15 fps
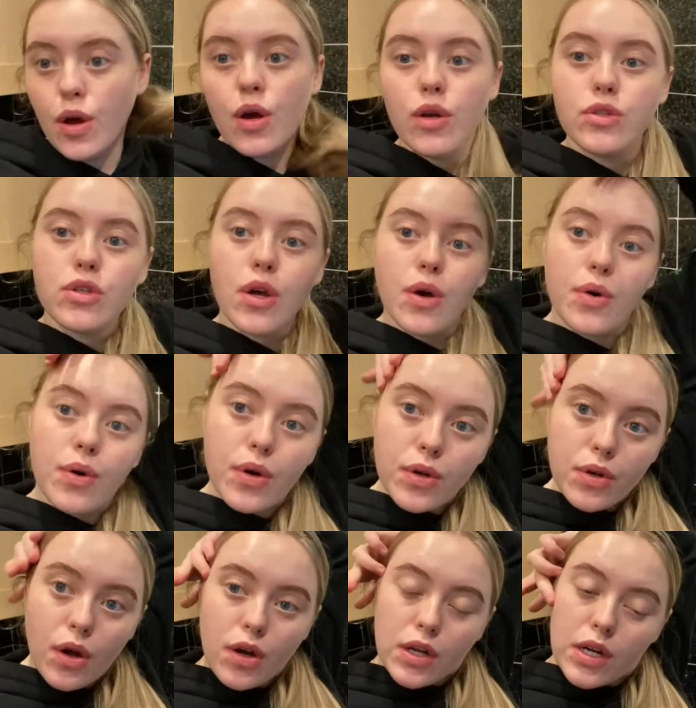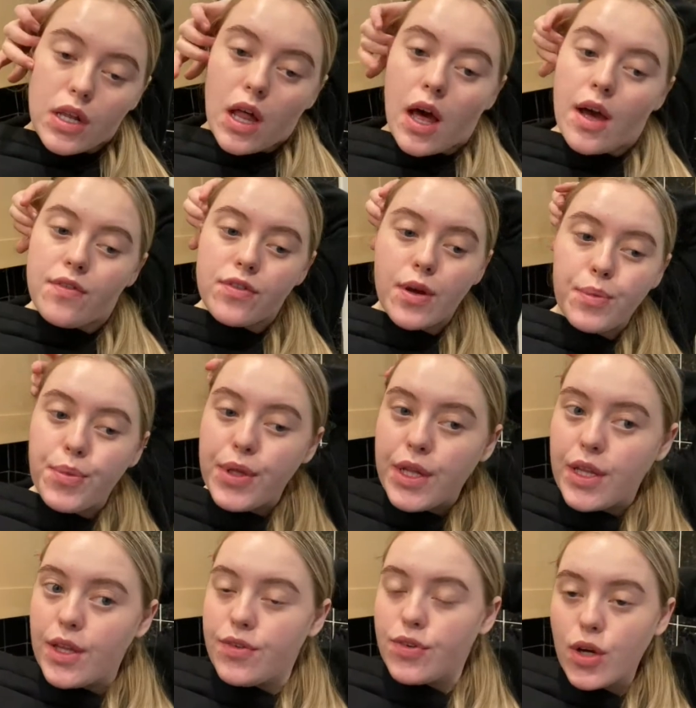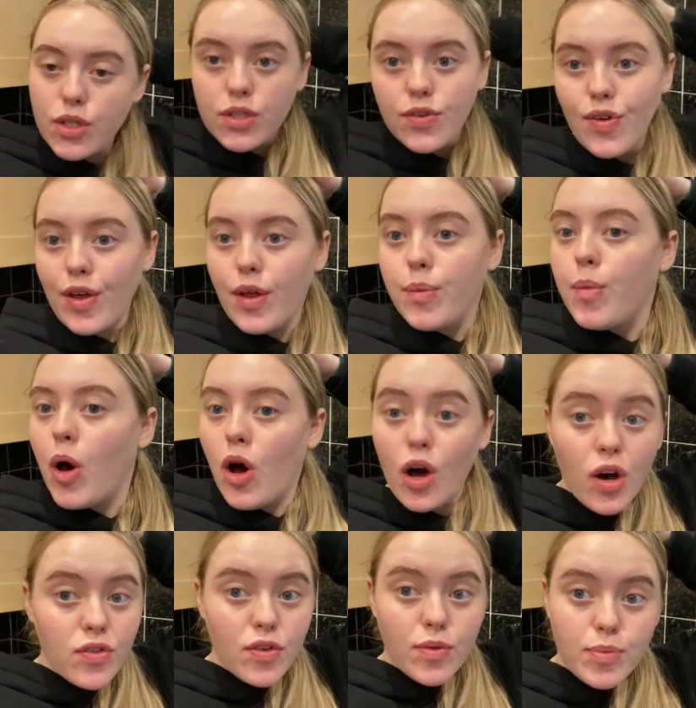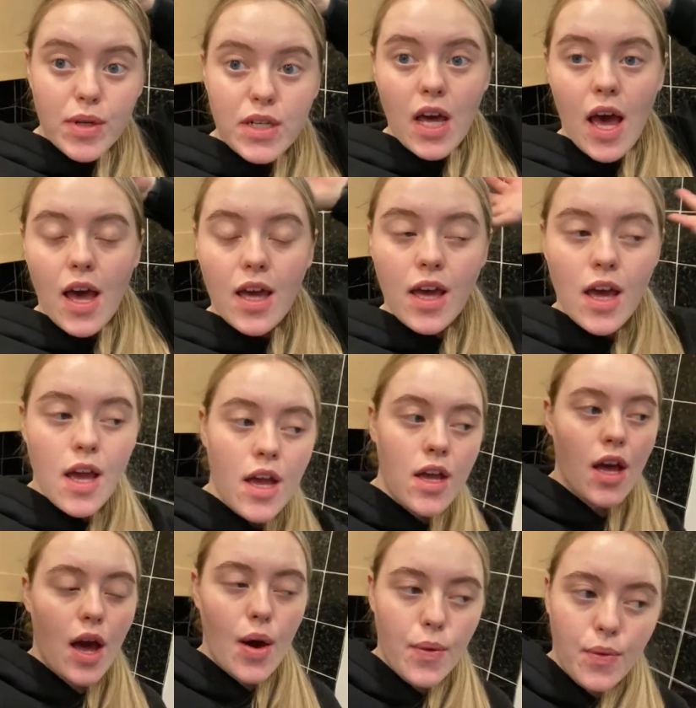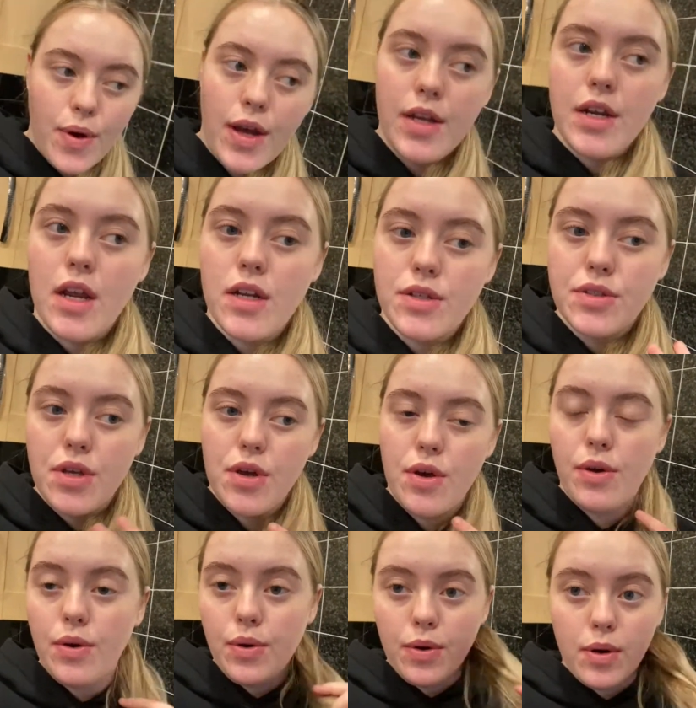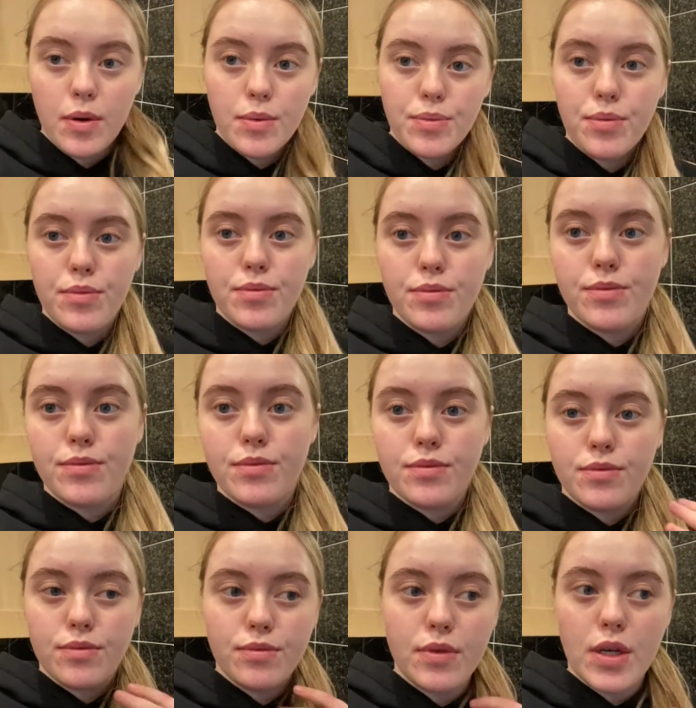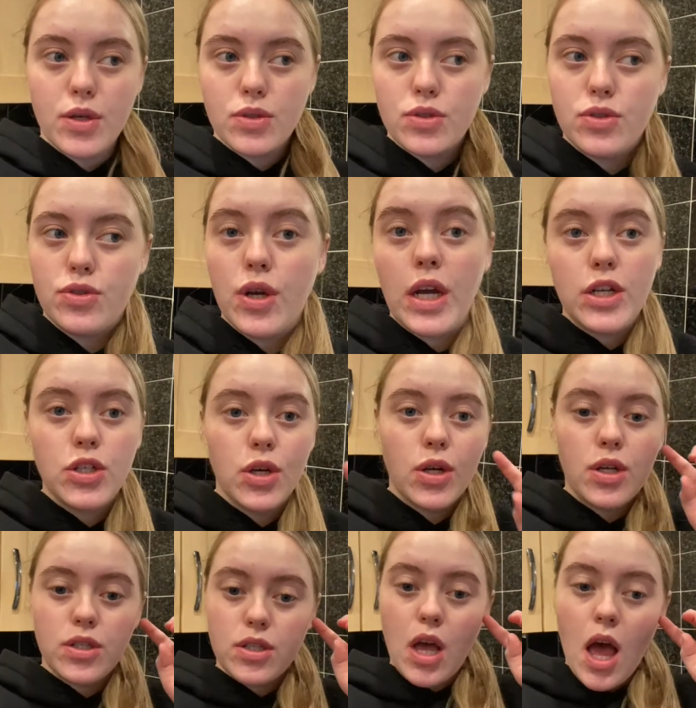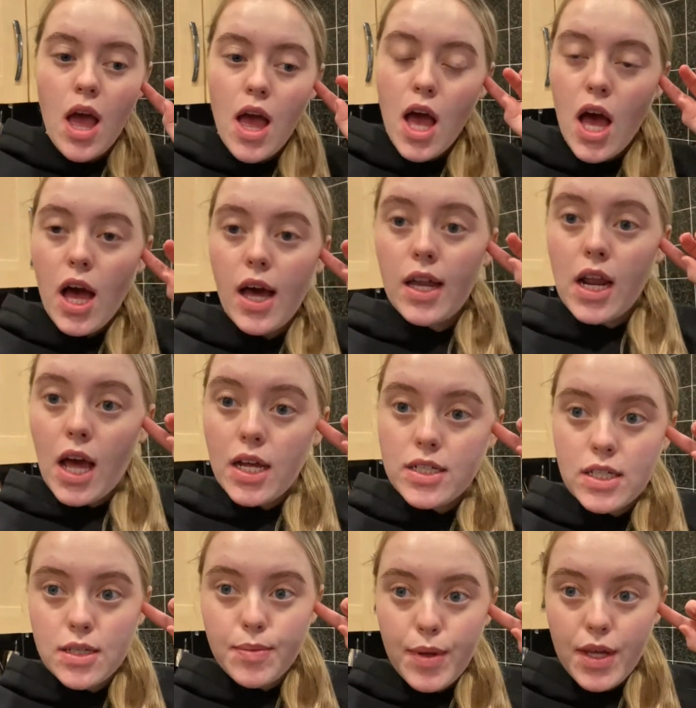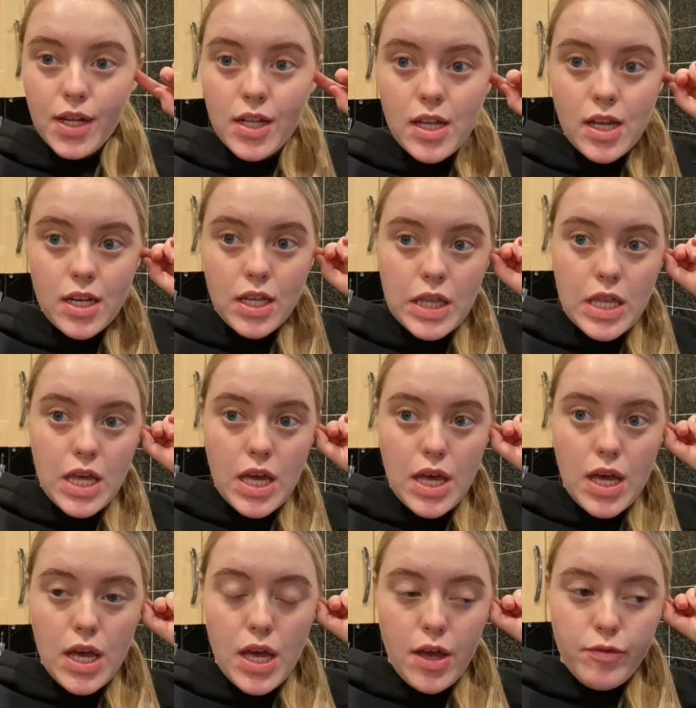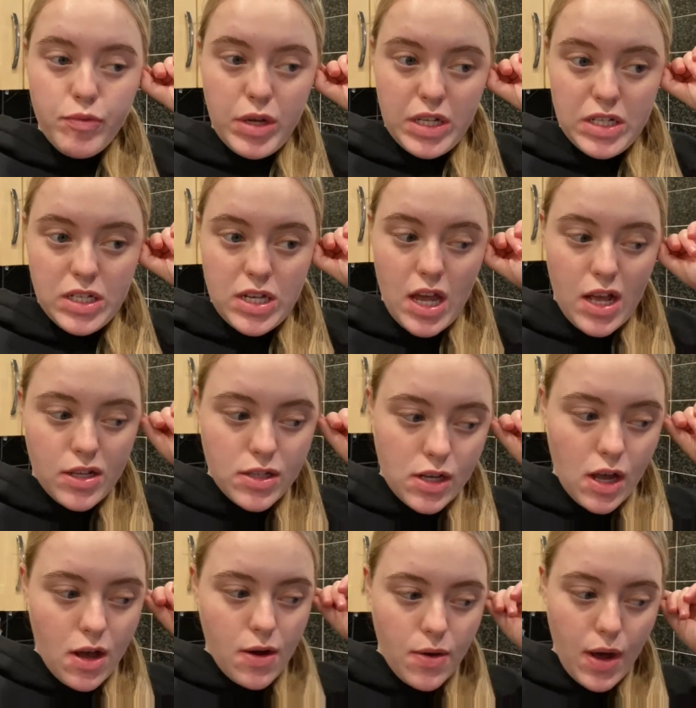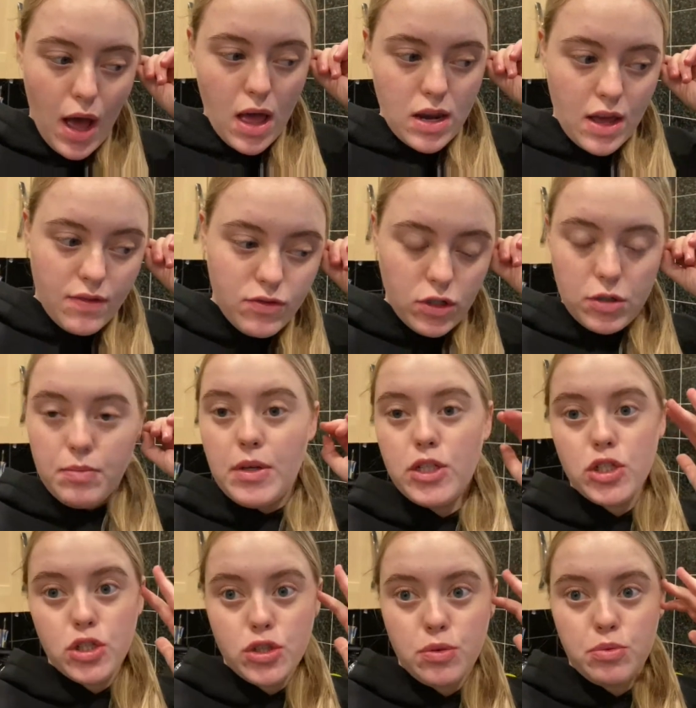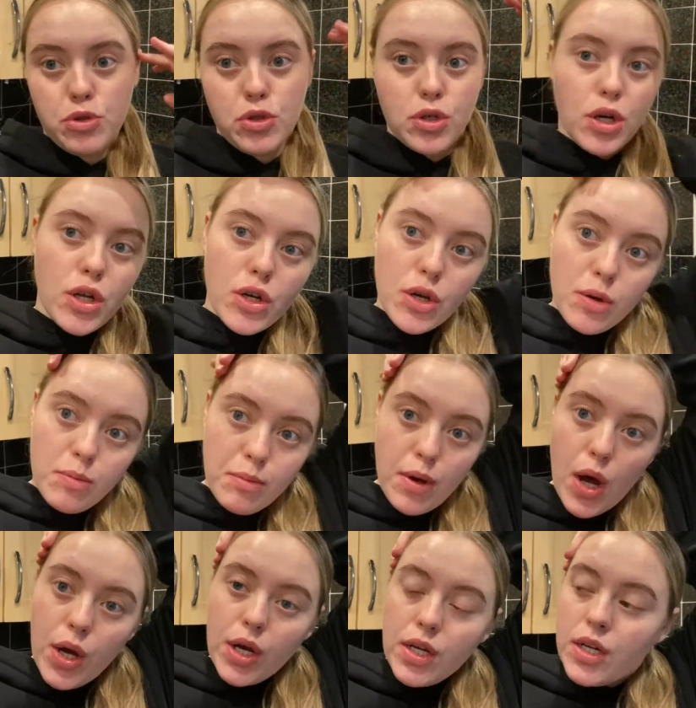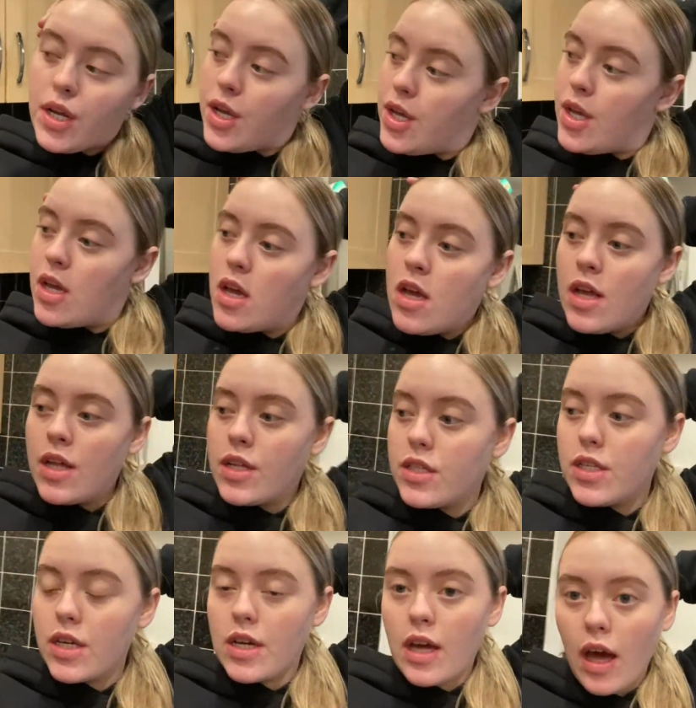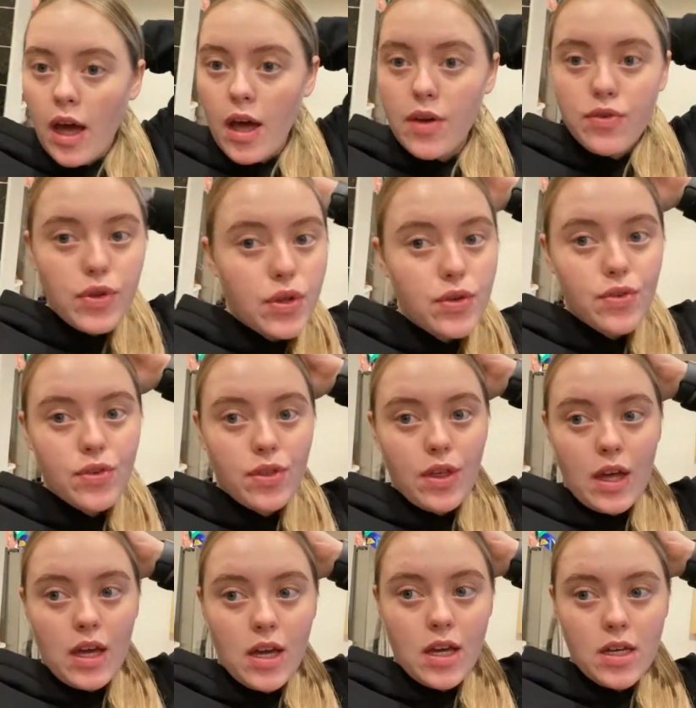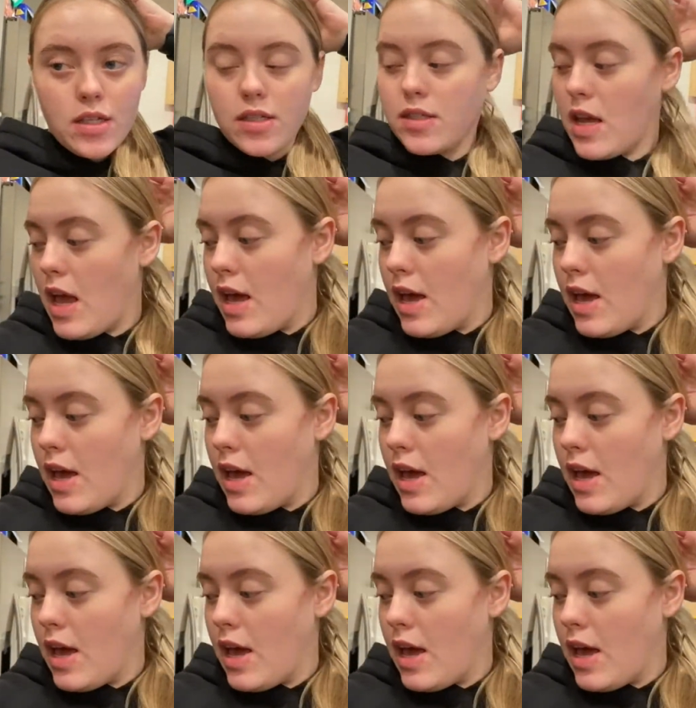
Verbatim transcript: So not gonna lie, I've completely forgot to film half of my day. I went to my cousin Rachel's and I did a bit of cleaning there. I've been to Tesco and I've just been to Superdrug and Home Bargain to get a few things.